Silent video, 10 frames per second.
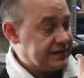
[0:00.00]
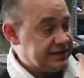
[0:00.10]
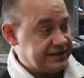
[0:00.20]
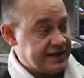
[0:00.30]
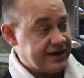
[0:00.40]

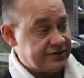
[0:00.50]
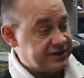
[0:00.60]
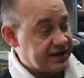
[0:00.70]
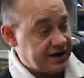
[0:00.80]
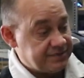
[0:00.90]
standard
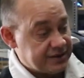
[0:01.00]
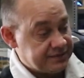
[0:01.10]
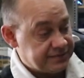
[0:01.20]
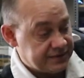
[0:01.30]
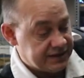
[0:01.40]
setup,
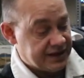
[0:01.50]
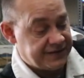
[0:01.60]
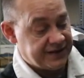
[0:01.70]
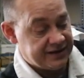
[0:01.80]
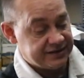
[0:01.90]

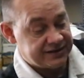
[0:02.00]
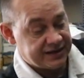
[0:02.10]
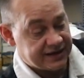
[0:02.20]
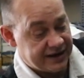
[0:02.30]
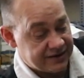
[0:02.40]
nothing
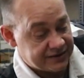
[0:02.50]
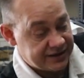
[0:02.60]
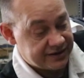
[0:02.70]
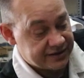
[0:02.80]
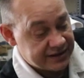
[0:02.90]
sticking out
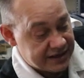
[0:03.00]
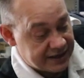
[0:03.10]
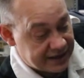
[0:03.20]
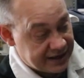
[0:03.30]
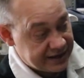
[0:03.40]
here,
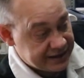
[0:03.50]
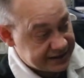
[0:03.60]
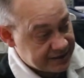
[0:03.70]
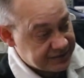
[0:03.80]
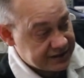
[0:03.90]

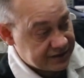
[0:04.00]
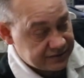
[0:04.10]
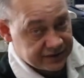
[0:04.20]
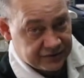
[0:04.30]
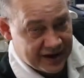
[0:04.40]
except that
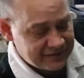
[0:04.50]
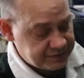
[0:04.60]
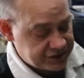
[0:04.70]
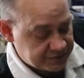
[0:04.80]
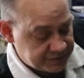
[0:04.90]
the
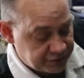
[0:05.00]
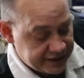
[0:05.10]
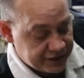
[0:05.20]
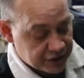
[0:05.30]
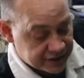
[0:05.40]
craftsmanship's
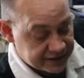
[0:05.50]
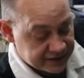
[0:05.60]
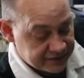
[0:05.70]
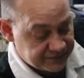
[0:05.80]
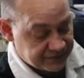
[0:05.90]
pretty good
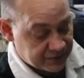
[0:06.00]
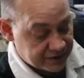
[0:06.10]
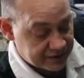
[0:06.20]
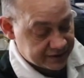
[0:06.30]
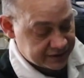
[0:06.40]

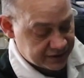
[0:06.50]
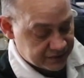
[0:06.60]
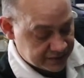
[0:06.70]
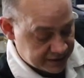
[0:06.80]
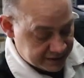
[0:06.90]
for, you
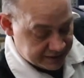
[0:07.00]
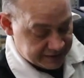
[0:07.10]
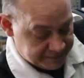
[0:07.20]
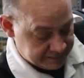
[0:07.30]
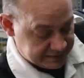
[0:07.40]
know,
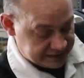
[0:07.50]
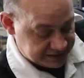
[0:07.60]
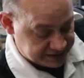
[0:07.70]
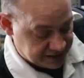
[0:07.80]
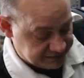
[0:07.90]

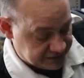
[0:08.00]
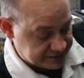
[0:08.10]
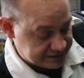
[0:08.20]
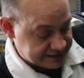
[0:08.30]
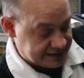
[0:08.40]
this cover.
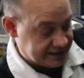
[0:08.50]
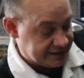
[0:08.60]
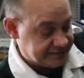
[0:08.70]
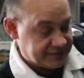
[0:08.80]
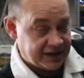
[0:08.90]

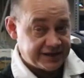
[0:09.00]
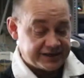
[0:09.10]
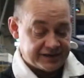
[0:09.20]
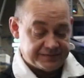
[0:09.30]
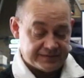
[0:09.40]
Like I
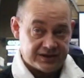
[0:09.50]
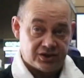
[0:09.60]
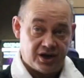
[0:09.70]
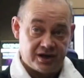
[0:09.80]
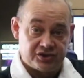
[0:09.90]
said,
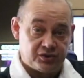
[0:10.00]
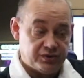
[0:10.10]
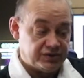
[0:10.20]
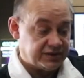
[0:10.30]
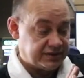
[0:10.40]
long
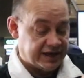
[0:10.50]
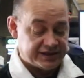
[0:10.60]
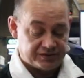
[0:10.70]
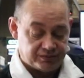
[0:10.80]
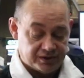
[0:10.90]
screws,
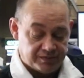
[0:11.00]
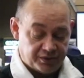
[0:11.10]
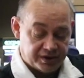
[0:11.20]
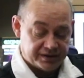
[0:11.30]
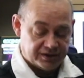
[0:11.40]
that's real
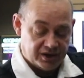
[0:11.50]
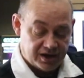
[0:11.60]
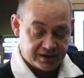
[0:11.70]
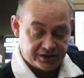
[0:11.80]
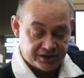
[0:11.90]
important.
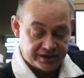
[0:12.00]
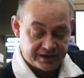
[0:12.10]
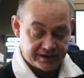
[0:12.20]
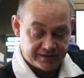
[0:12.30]
Long, good